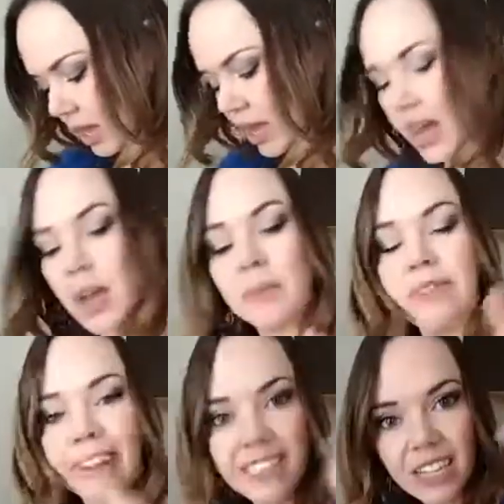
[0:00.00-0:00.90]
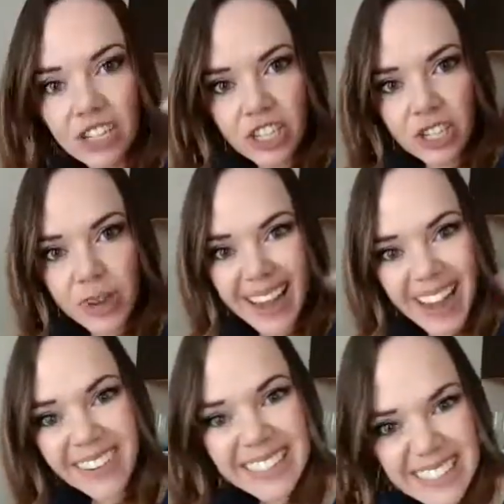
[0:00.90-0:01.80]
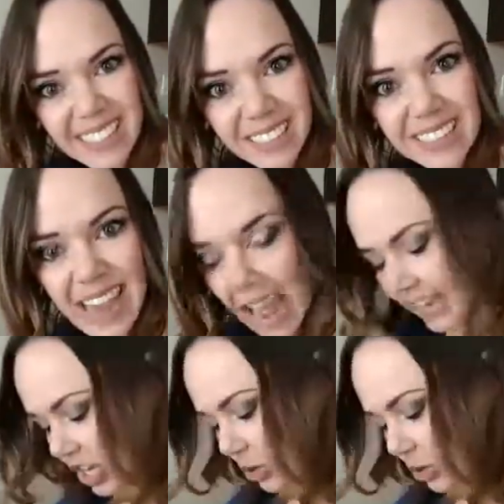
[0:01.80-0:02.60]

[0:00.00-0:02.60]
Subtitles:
If I touch this right now, it's still tacky,